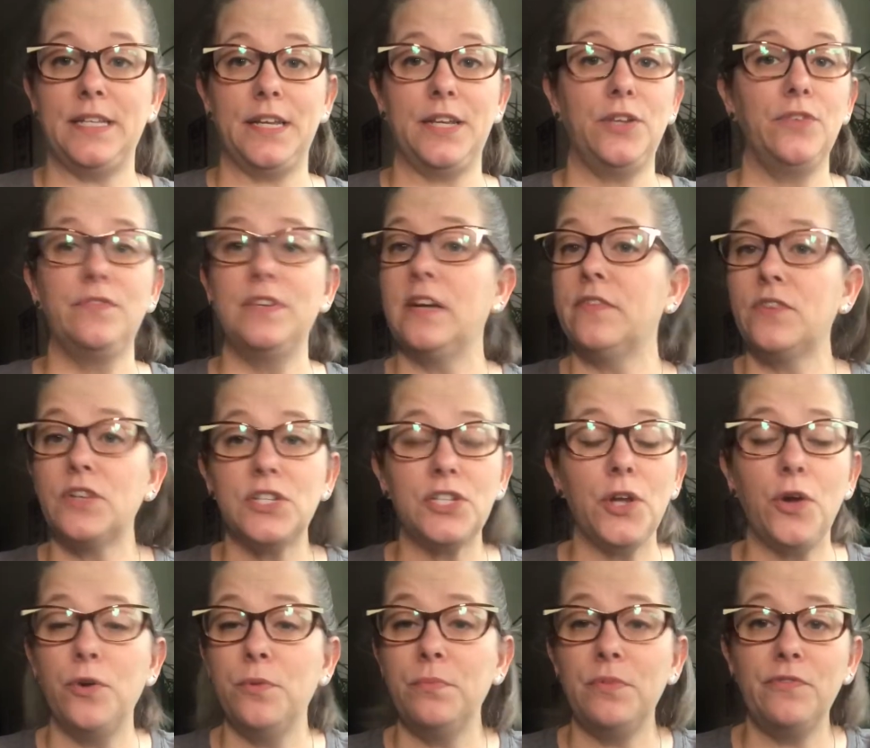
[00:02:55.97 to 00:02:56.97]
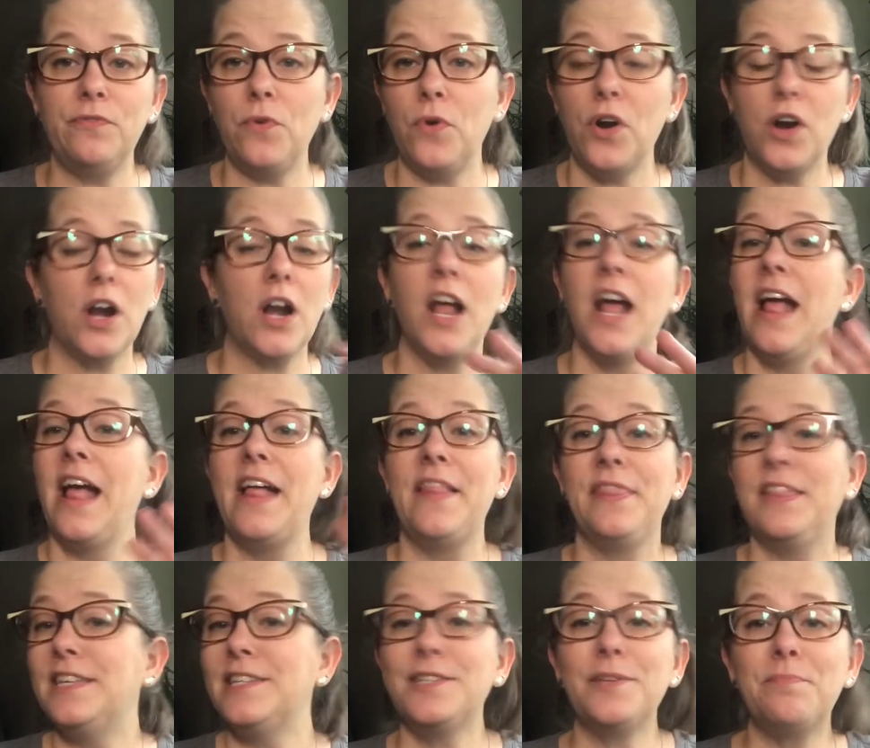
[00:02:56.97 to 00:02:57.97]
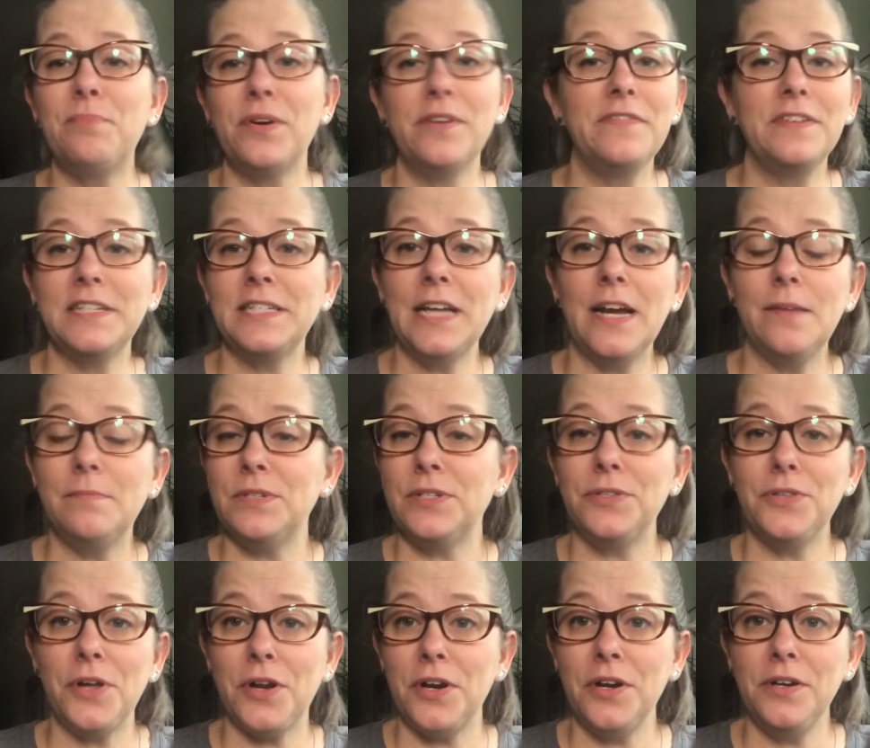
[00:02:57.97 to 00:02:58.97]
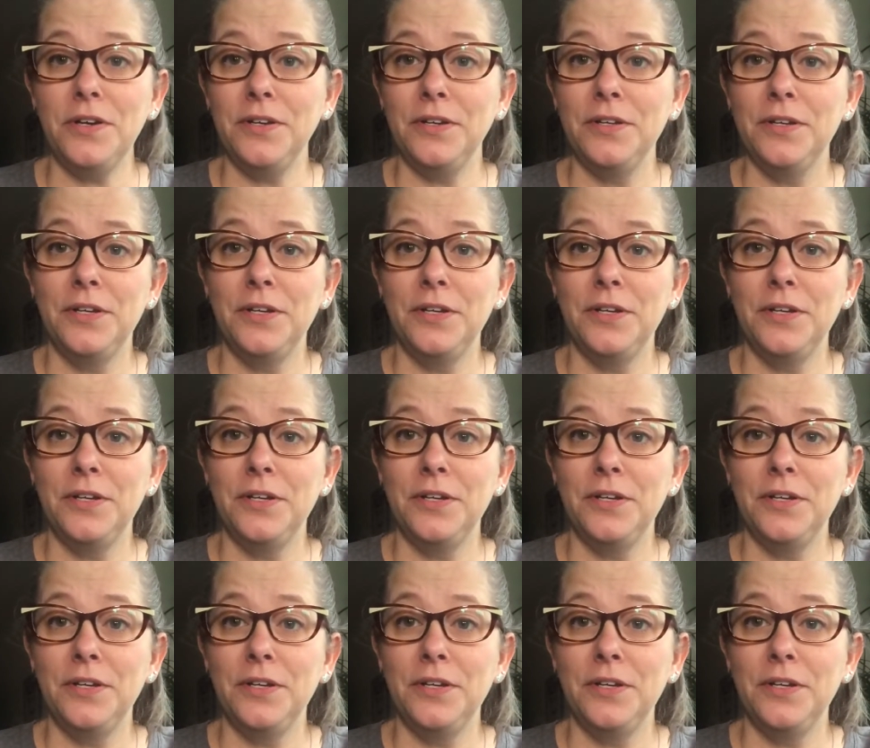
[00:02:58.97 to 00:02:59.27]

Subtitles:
You've never sewn before. This is a perfect time to learn.